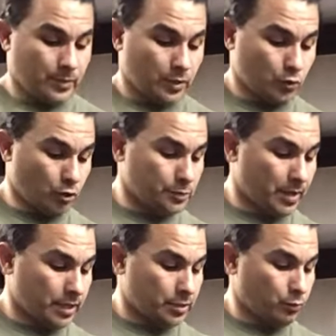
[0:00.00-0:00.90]
torque
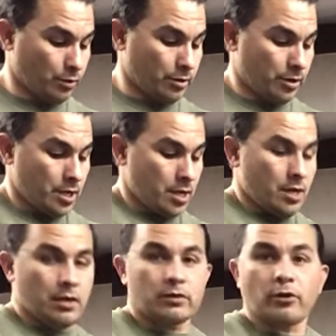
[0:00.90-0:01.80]
specs were
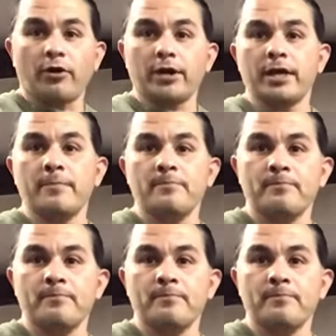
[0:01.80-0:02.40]
30,